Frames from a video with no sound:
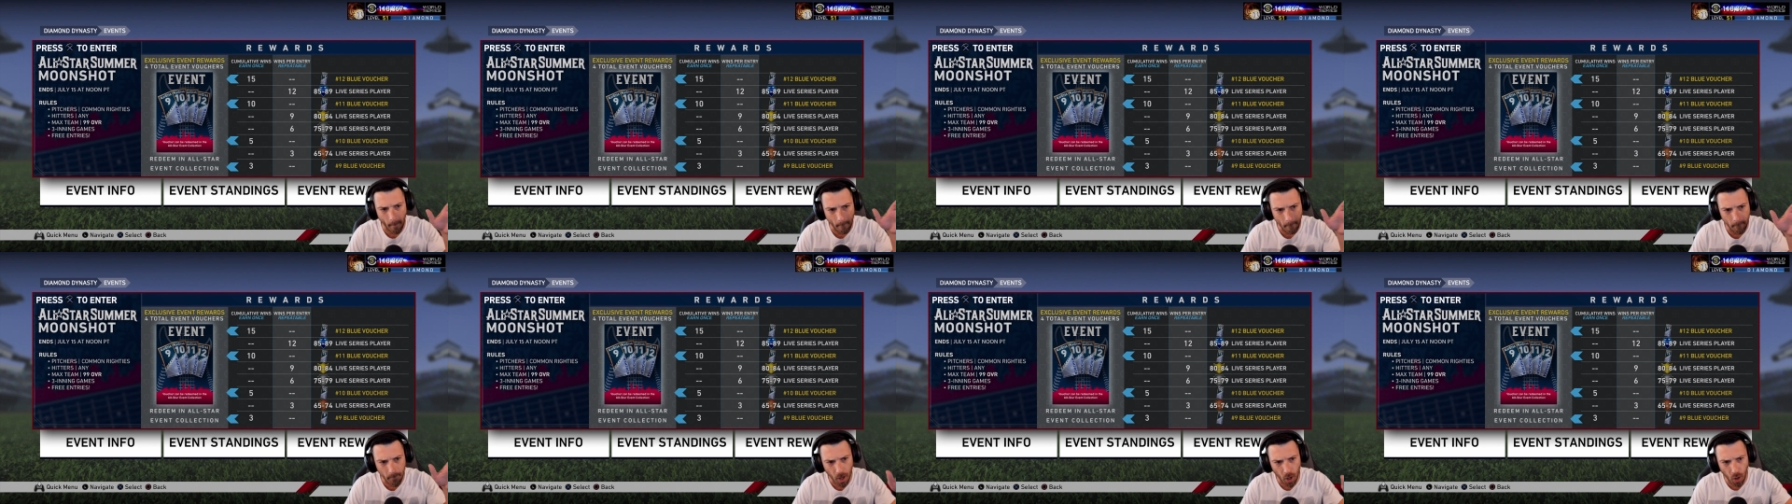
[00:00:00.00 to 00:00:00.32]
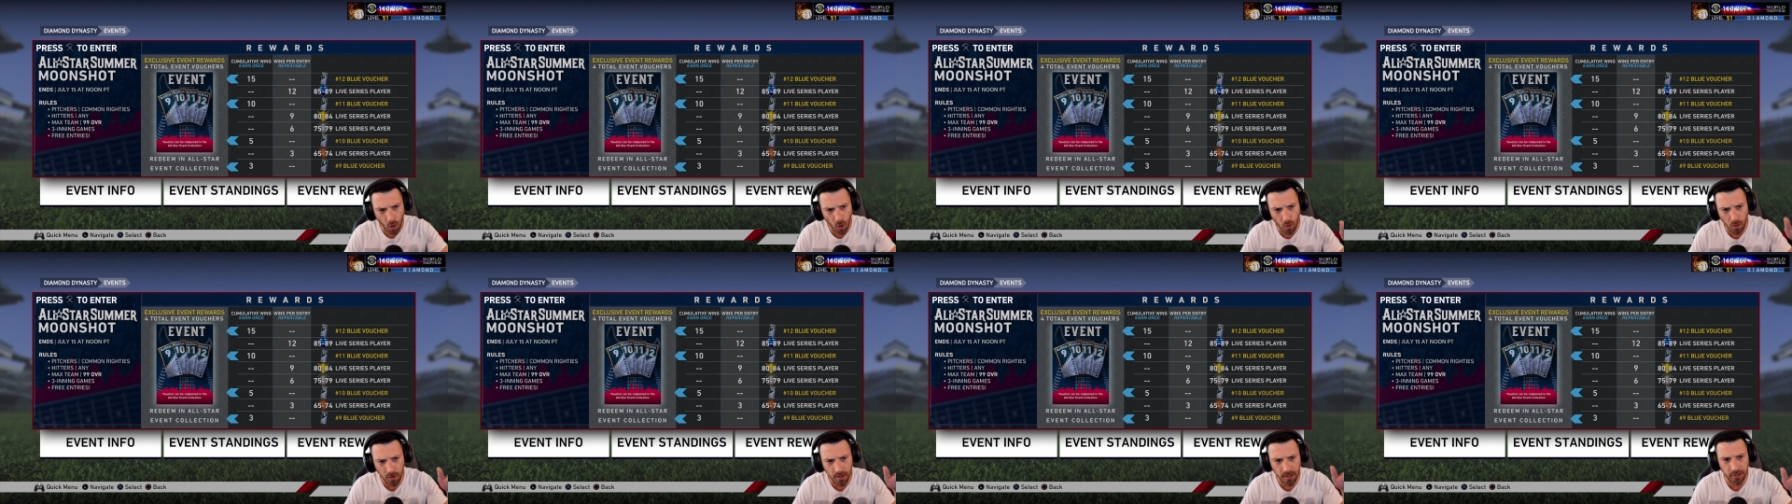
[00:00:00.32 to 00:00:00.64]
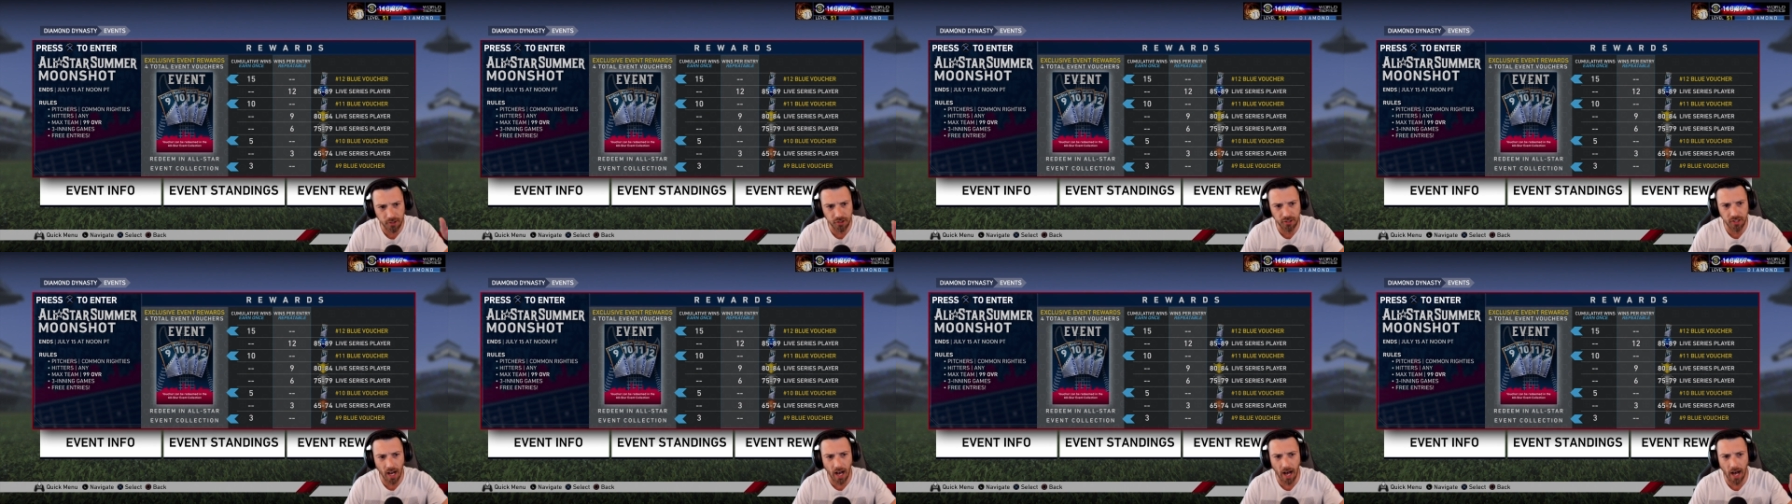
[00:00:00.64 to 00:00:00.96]

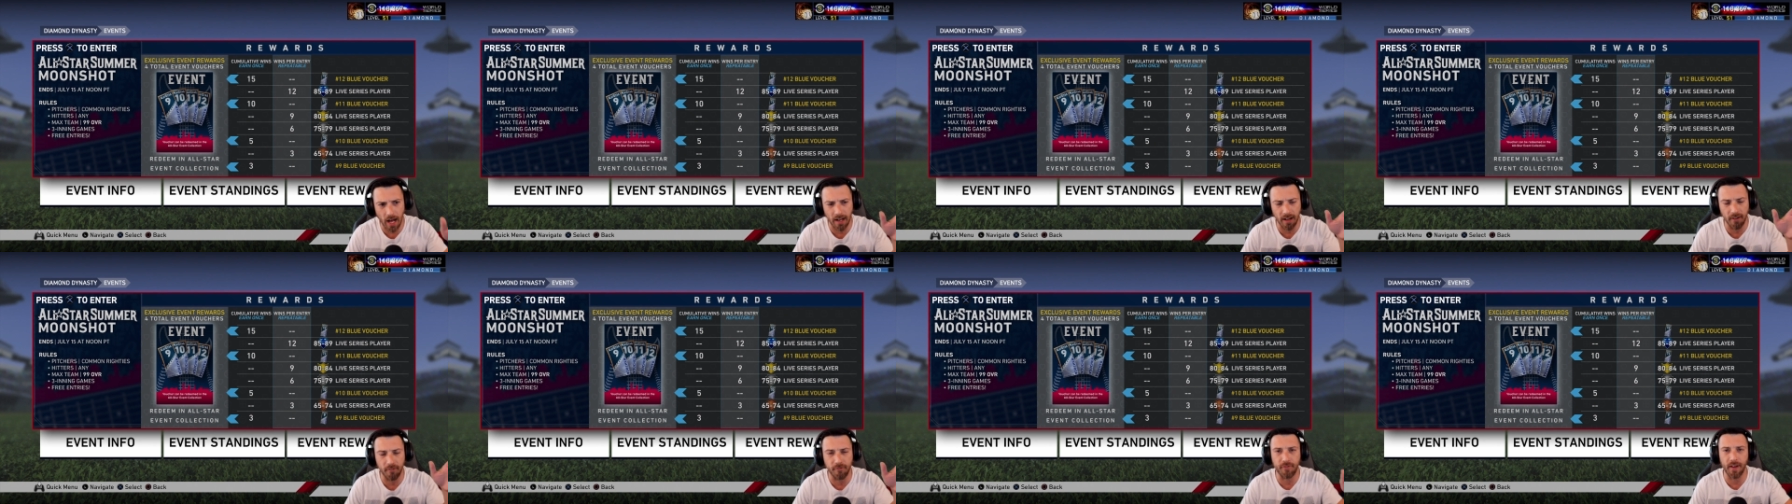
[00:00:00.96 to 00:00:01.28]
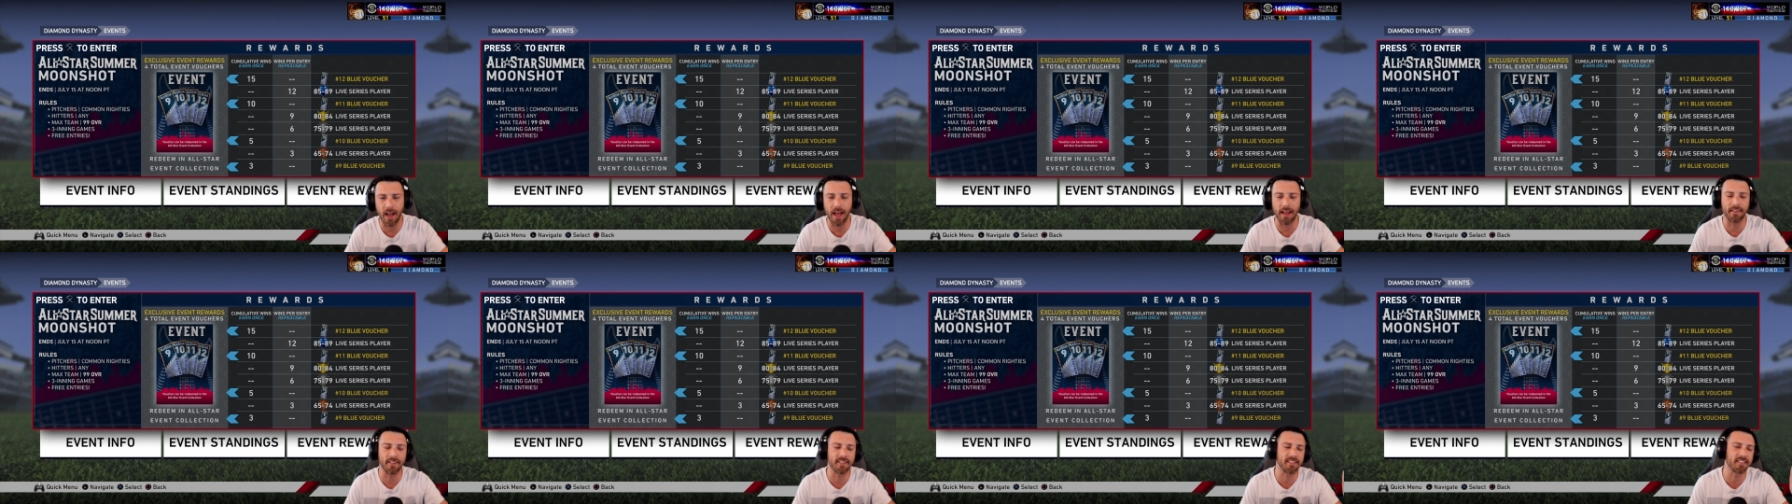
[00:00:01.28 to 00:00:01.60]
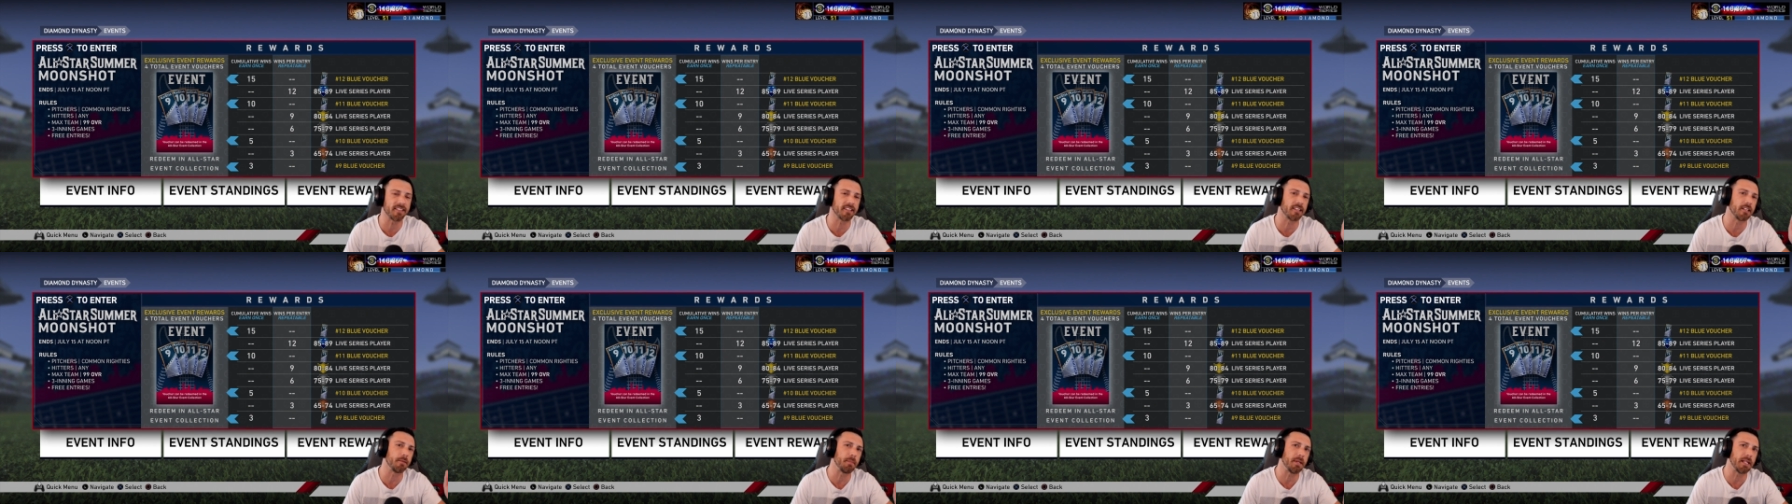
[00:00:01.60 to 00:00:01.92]
Moonshot event. This is
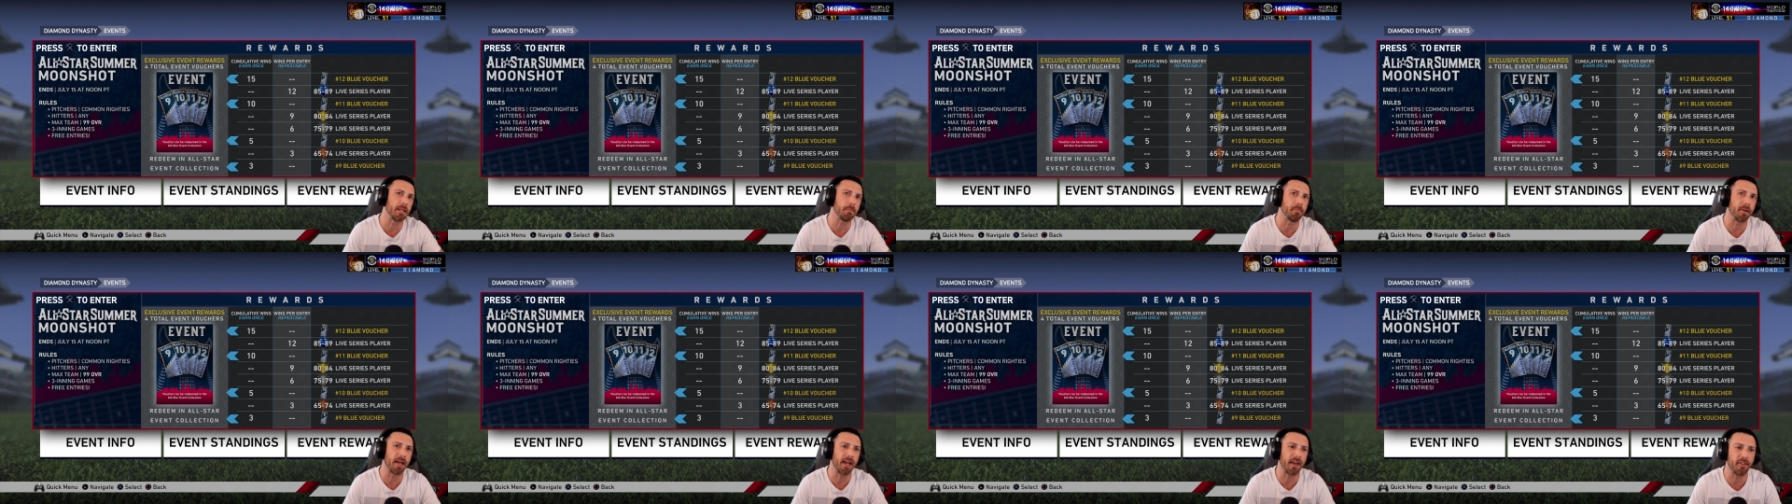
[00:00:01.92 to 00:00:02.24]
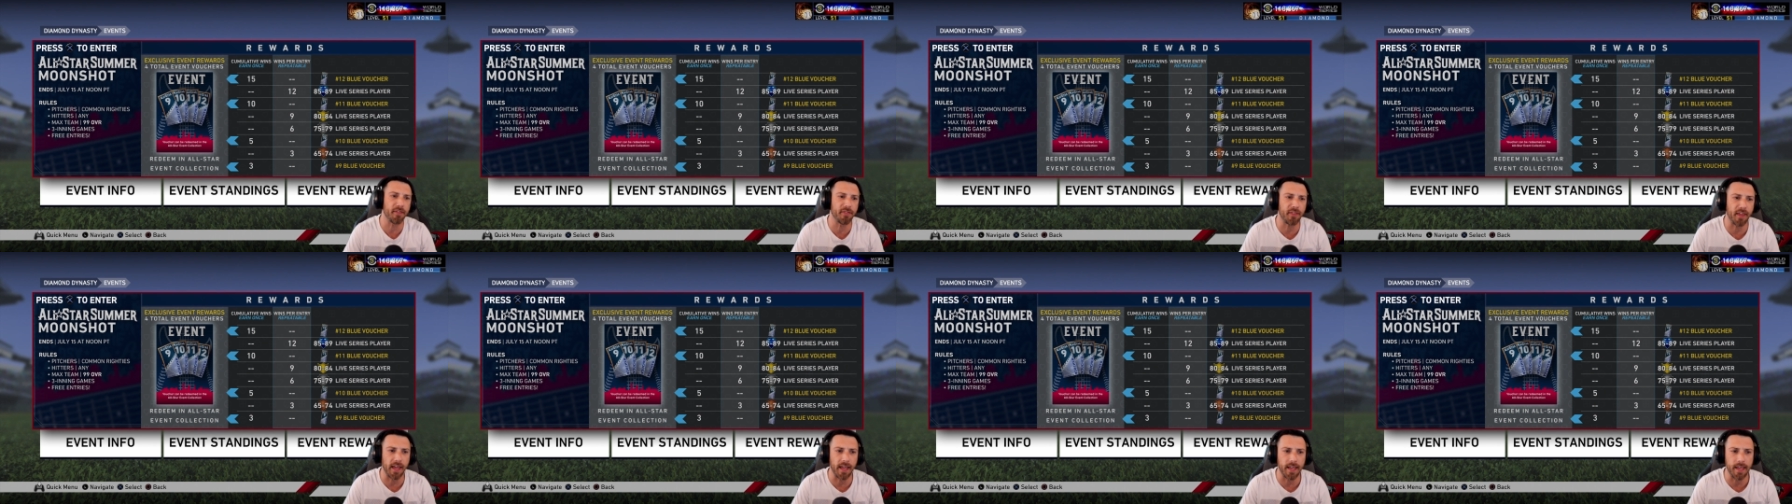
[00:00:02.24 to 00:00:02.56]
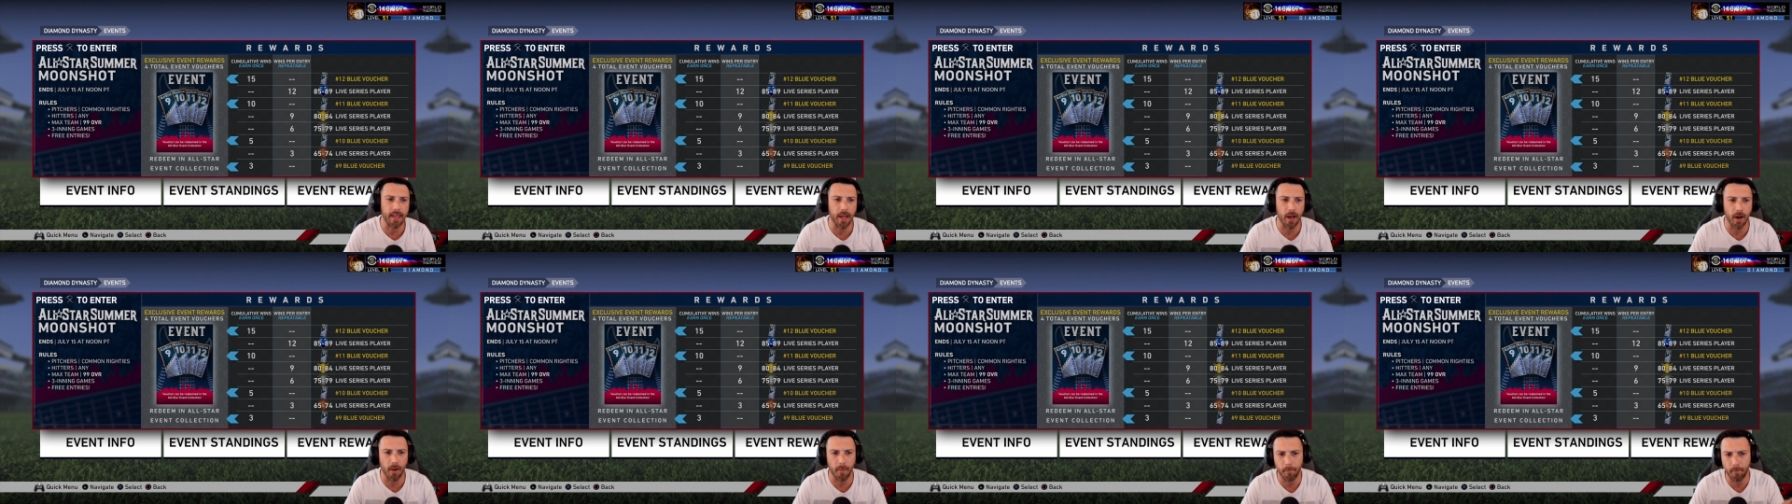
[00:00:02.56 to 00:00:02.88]
going to be the big thing
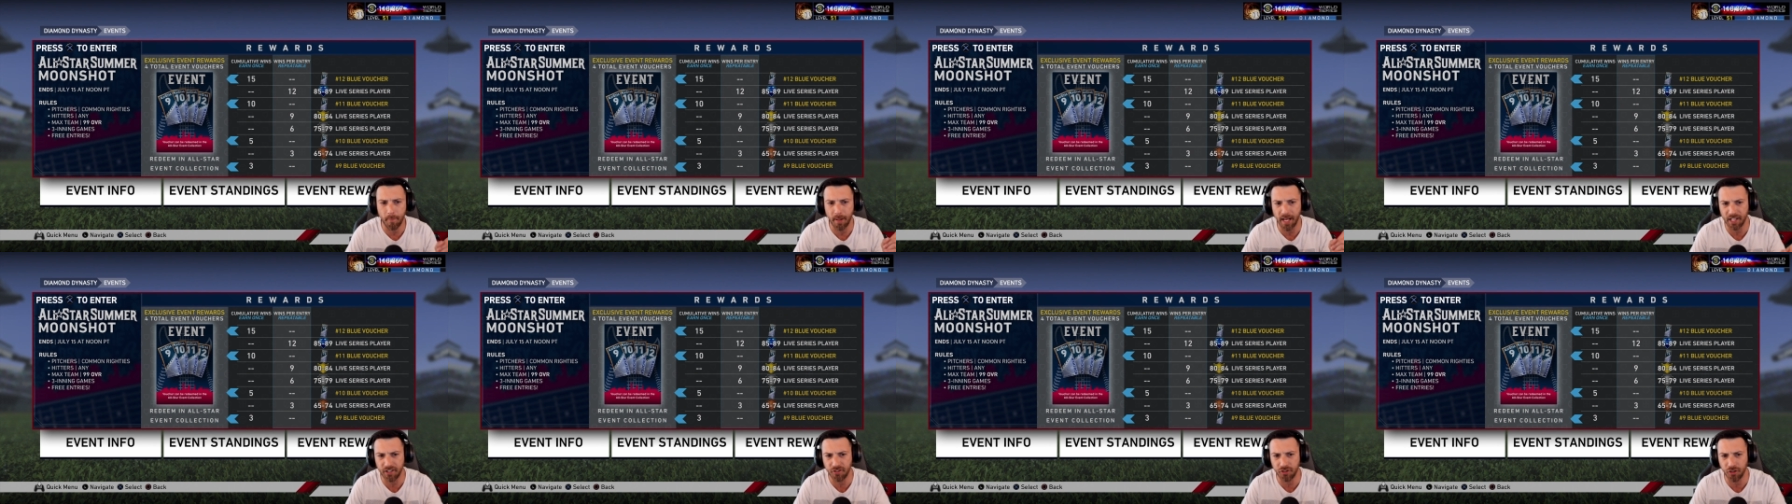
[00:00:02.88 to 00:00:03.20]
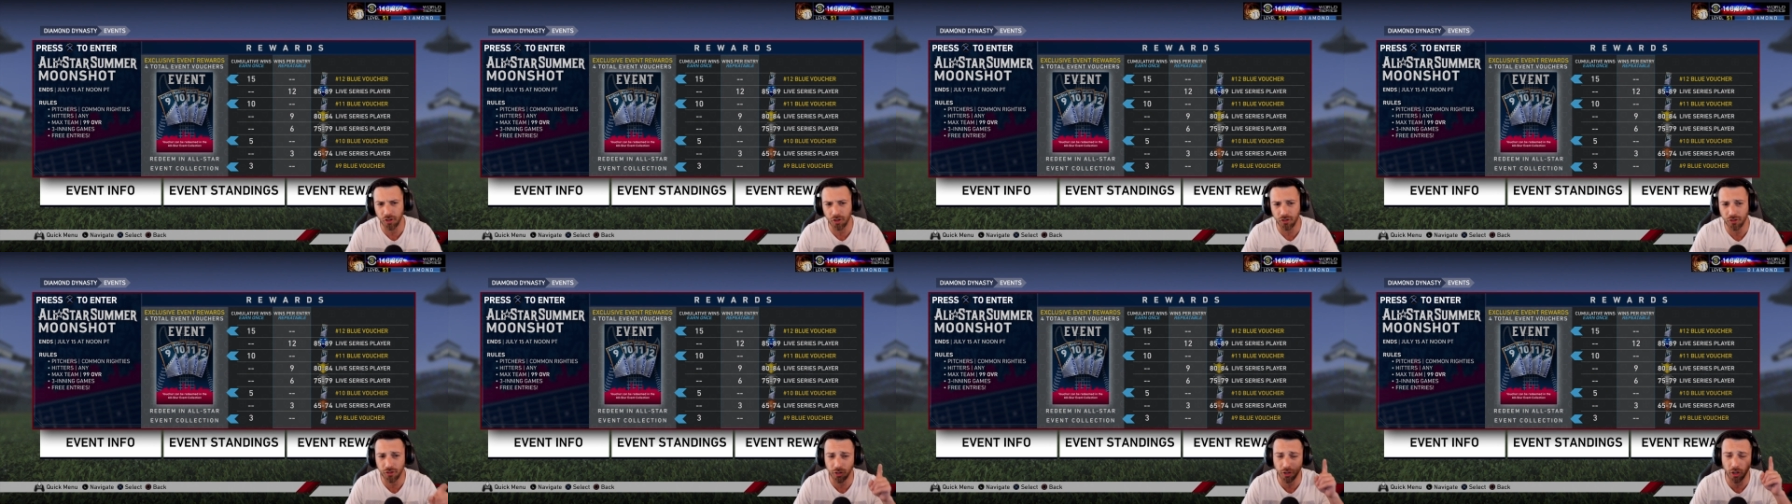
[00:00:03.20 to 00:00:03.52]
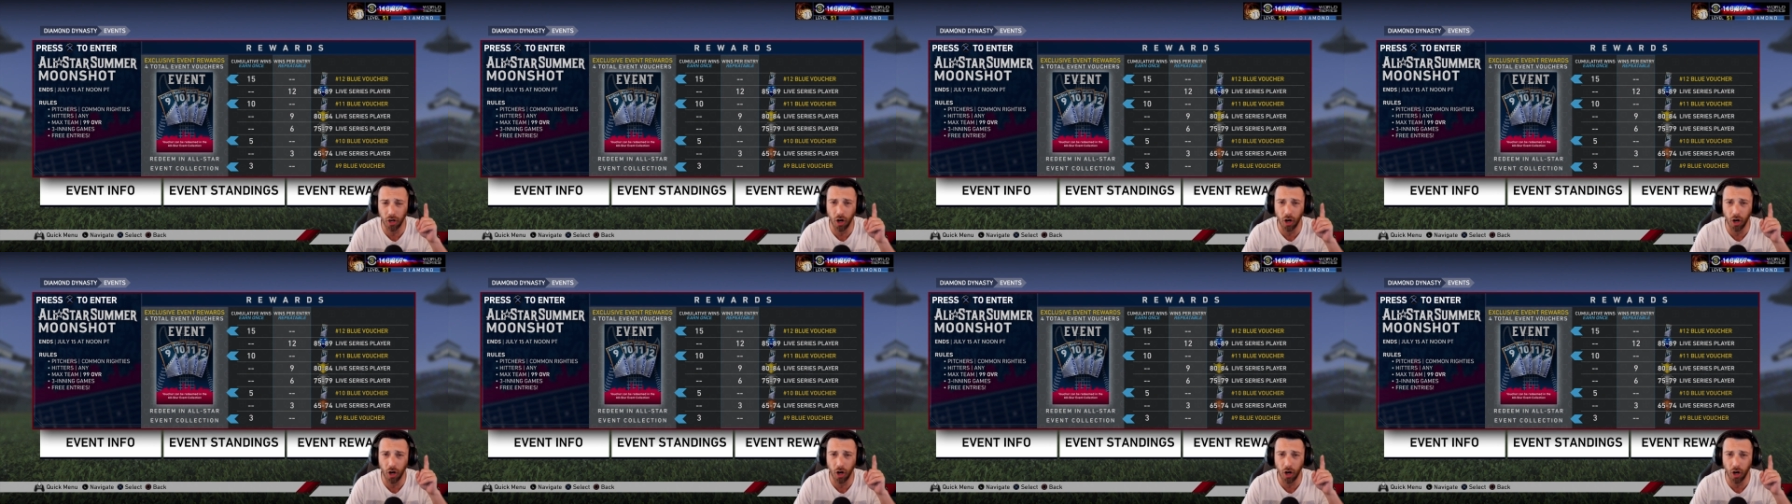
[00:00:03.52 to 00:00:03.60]
here. Pitchers are